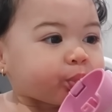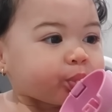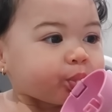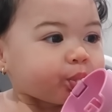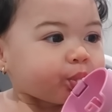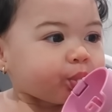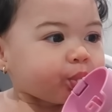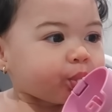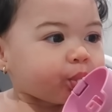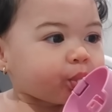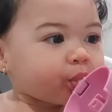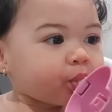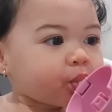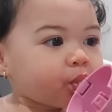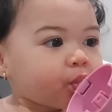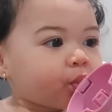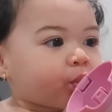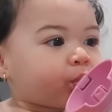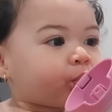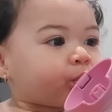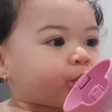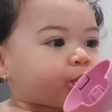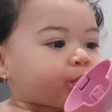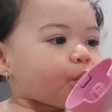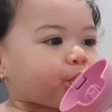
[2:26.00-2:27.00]
Till
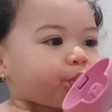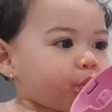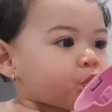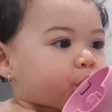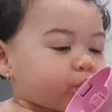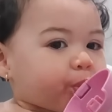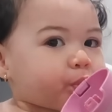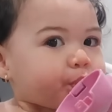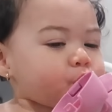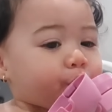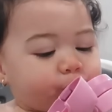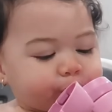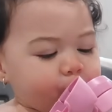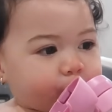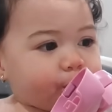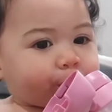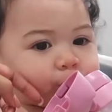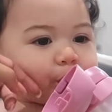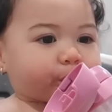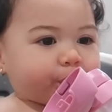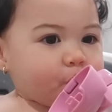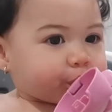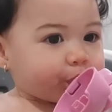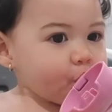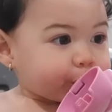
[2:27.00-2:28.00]
we run
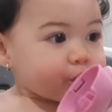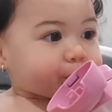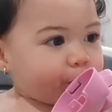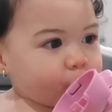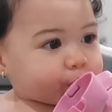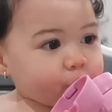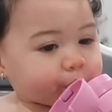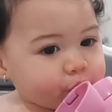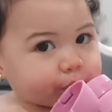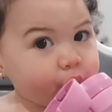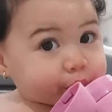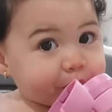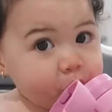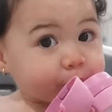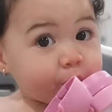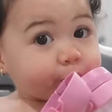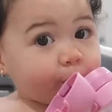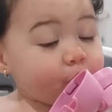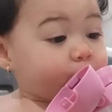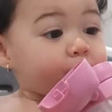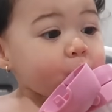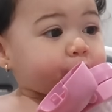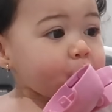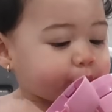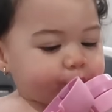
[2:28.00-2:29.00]
out of paper and
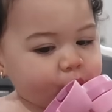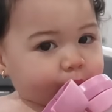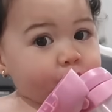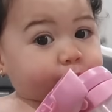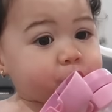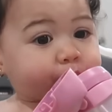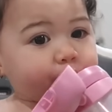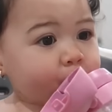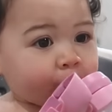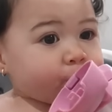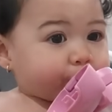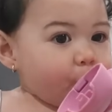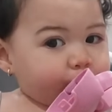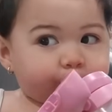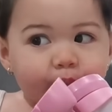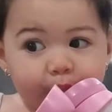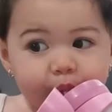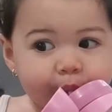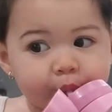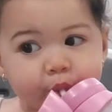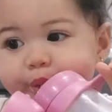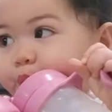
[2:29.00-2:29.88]
change, oh,